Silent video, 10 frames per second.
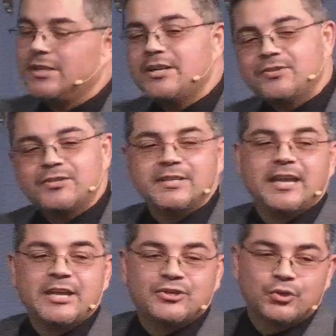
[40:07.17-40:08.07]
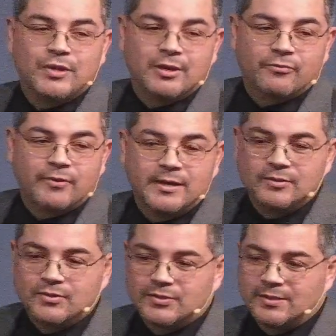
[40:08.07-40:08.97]
See, this is the issue here,
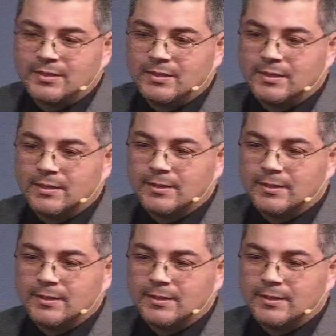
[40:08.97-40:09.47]
friends